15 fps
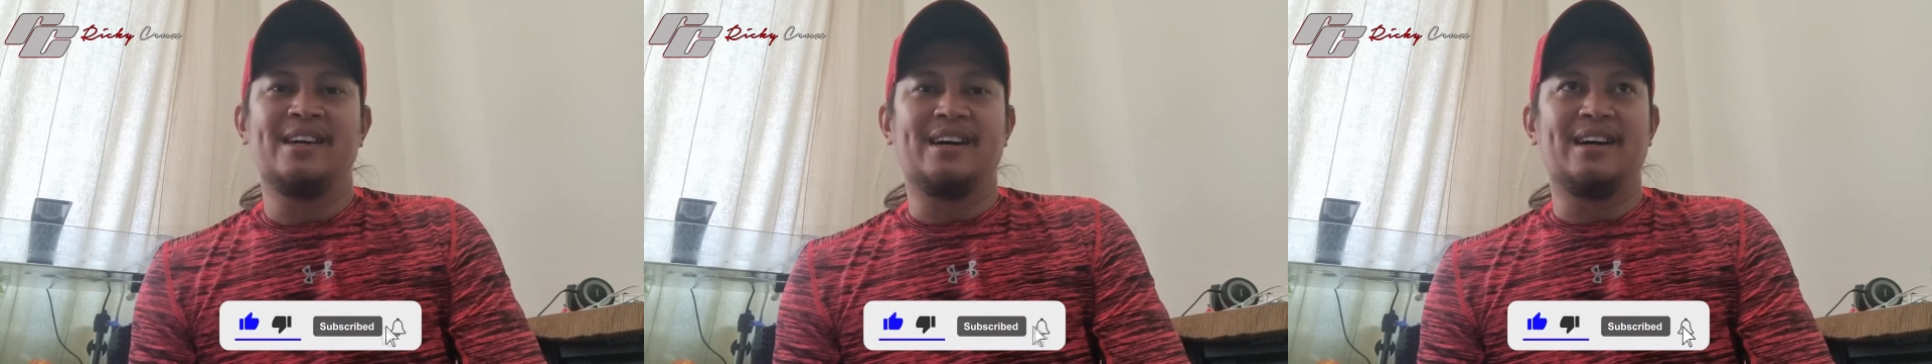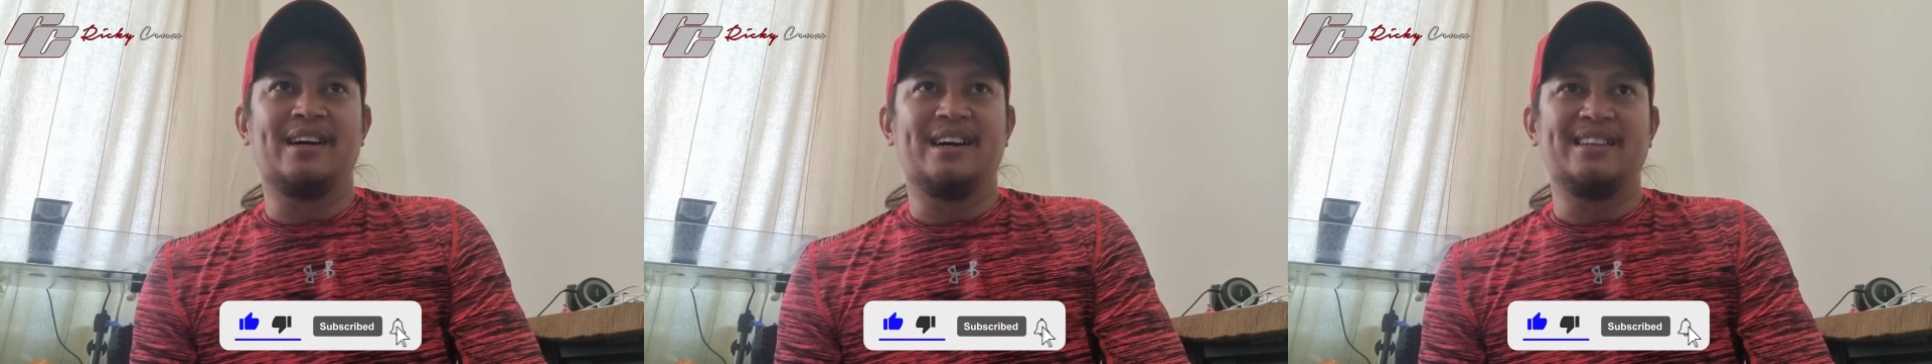
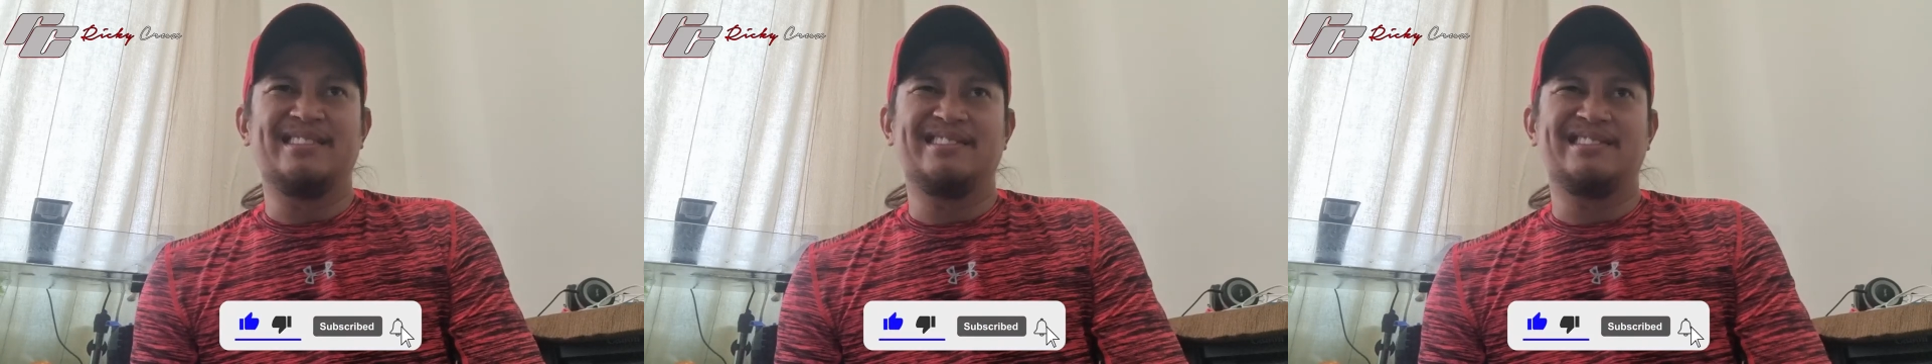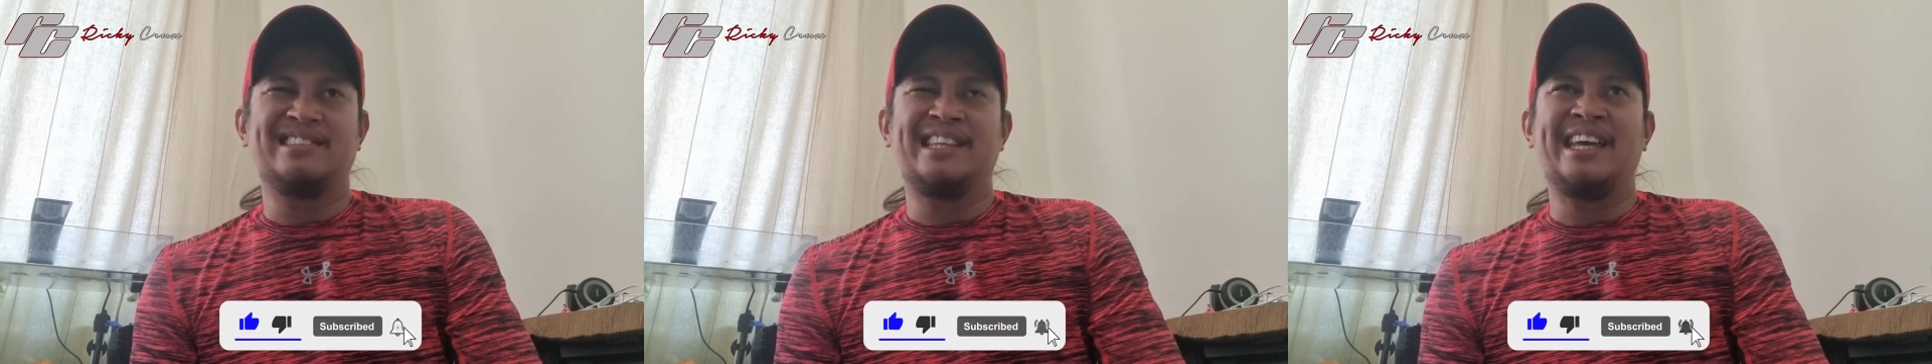
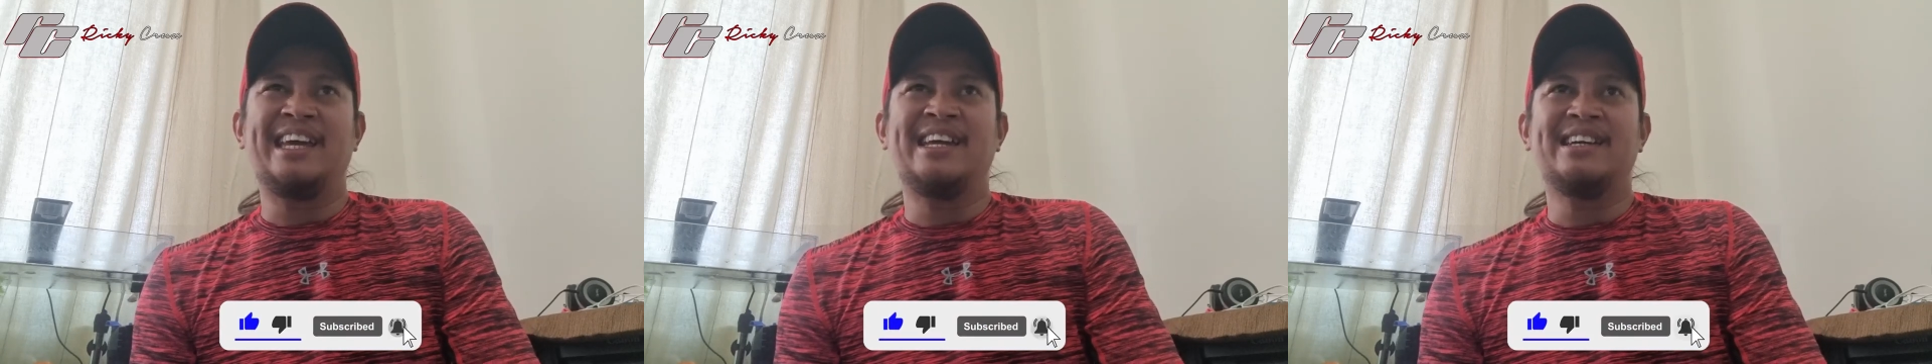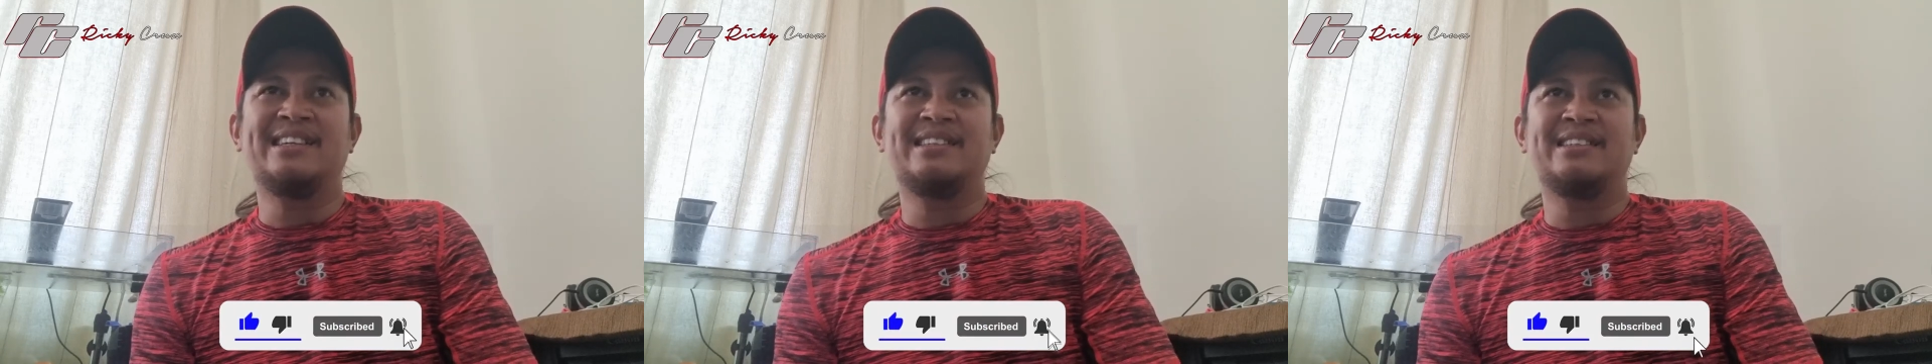It's
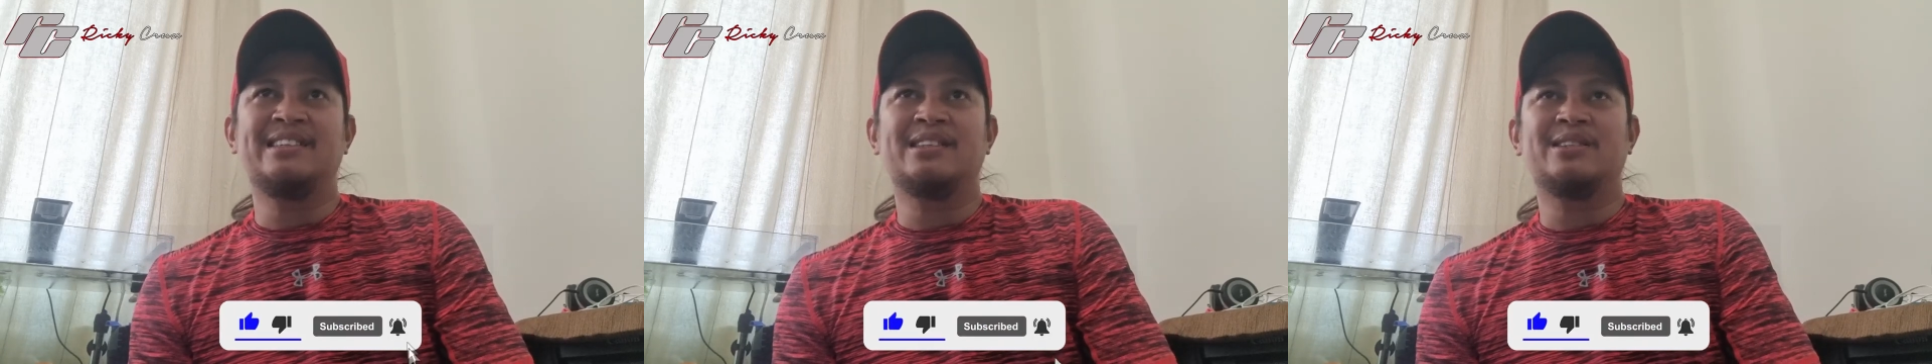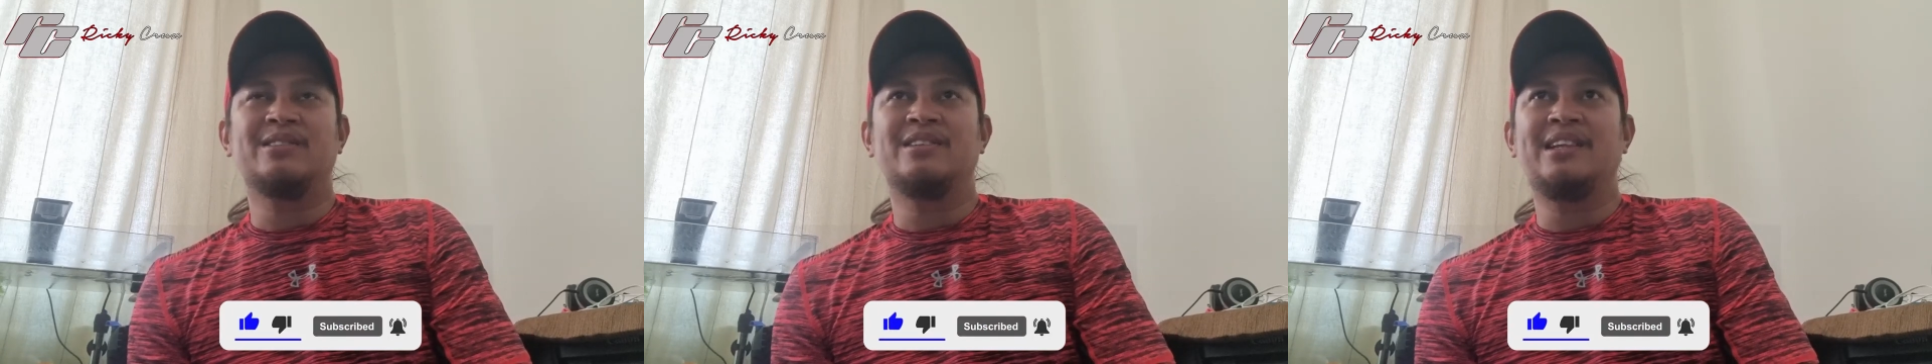near
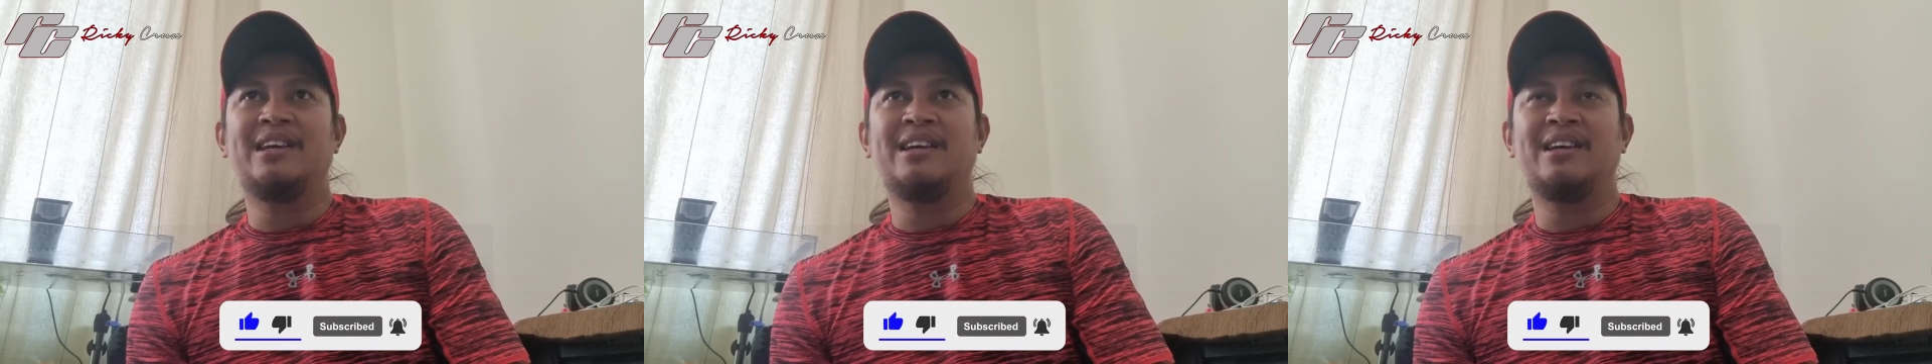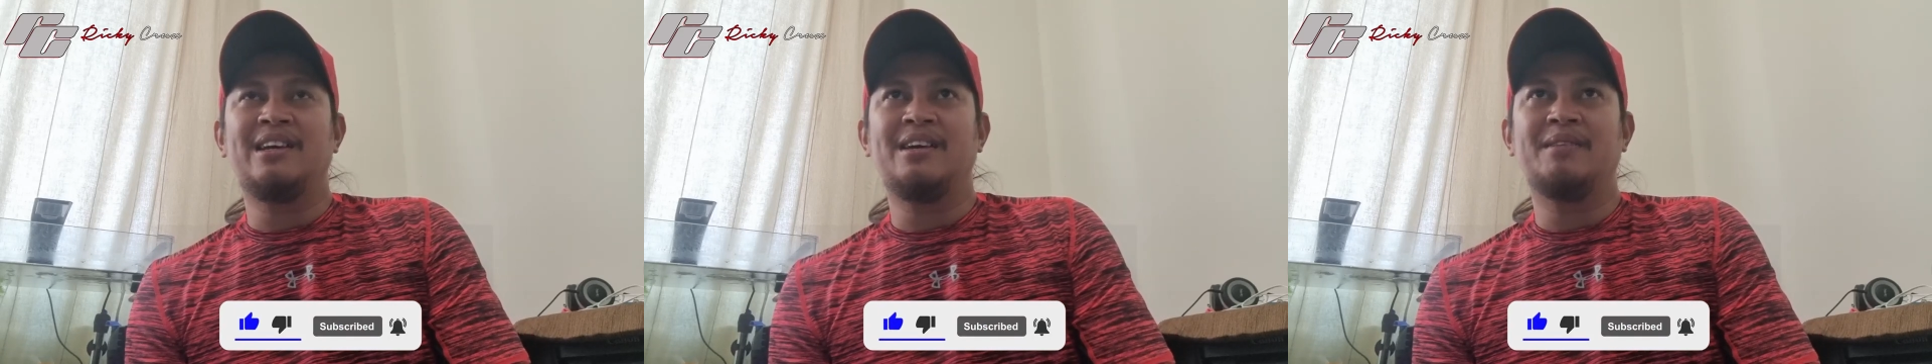to
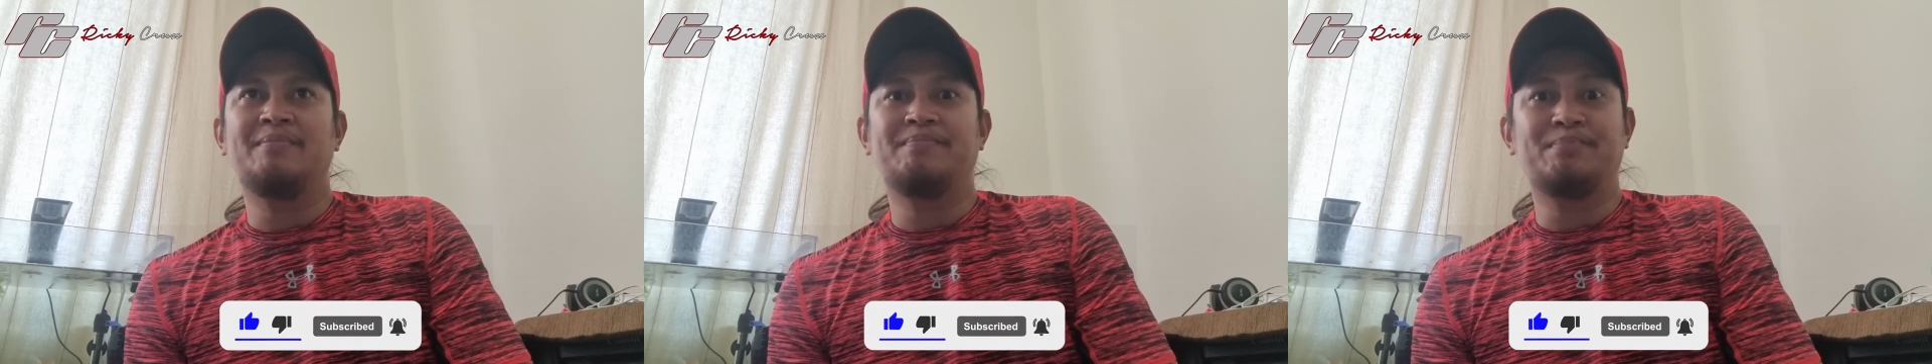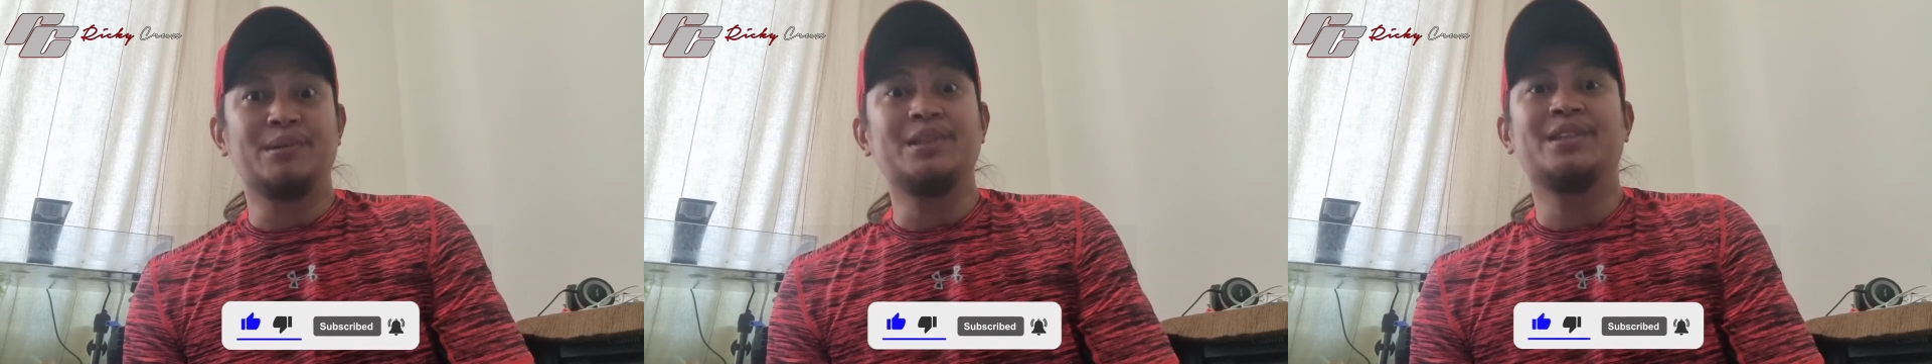the
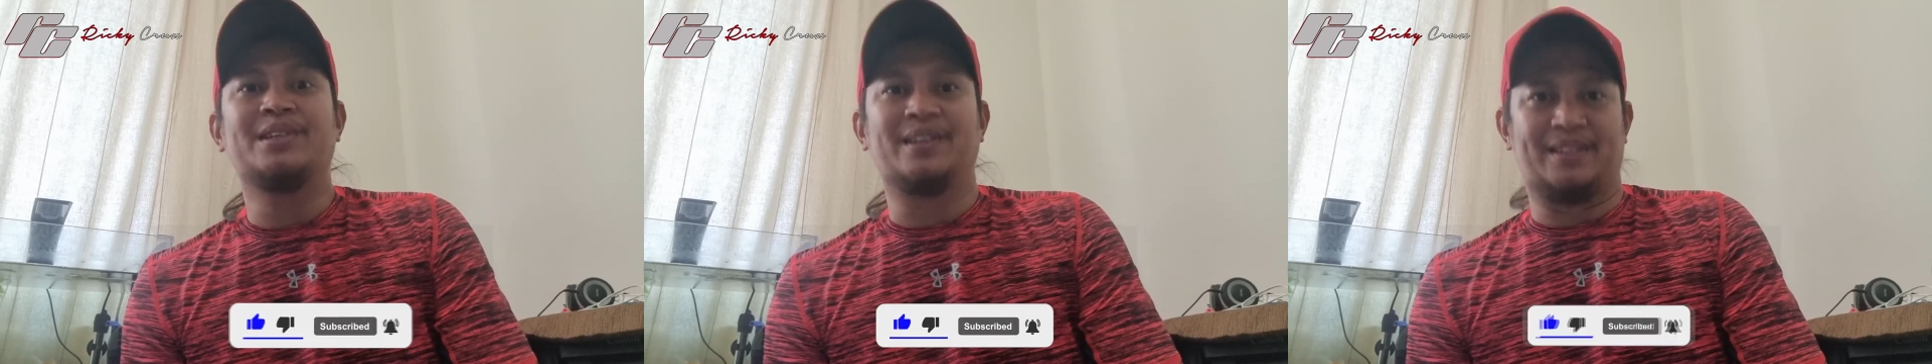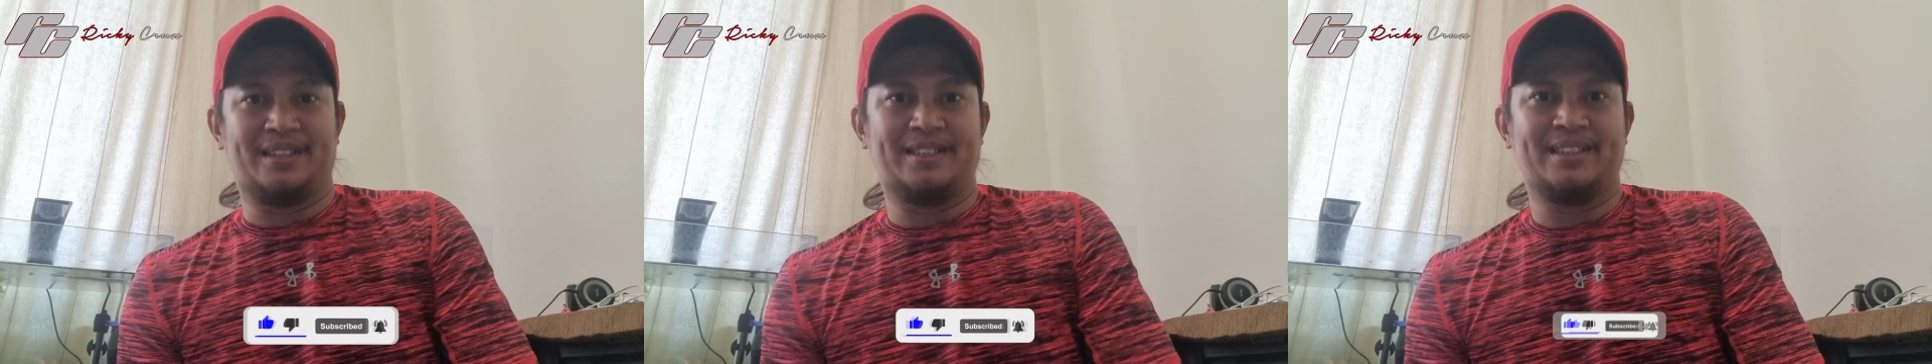food
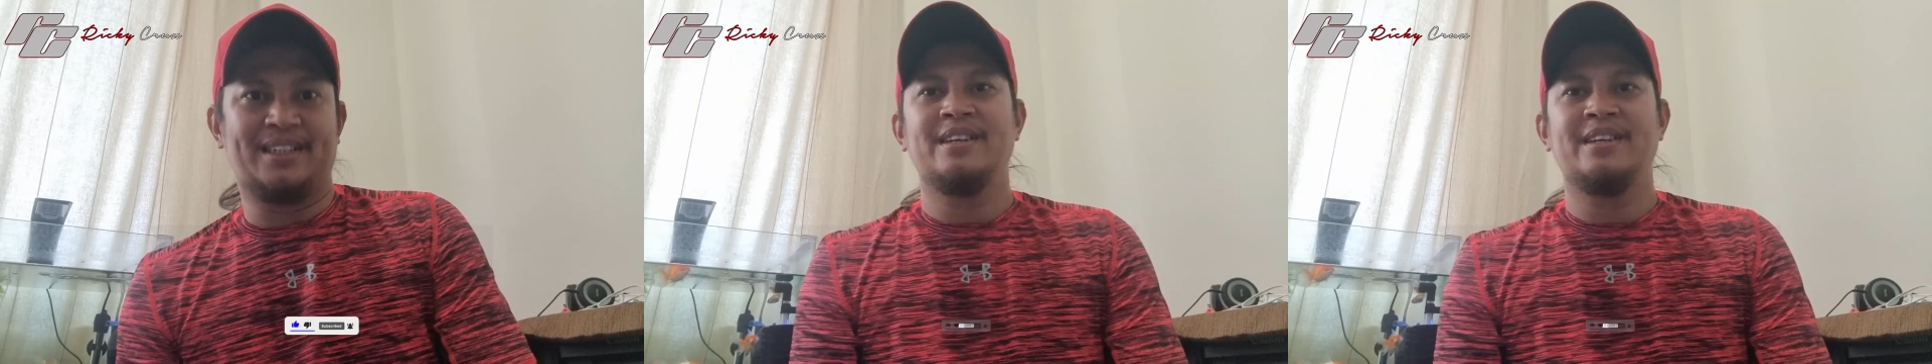court.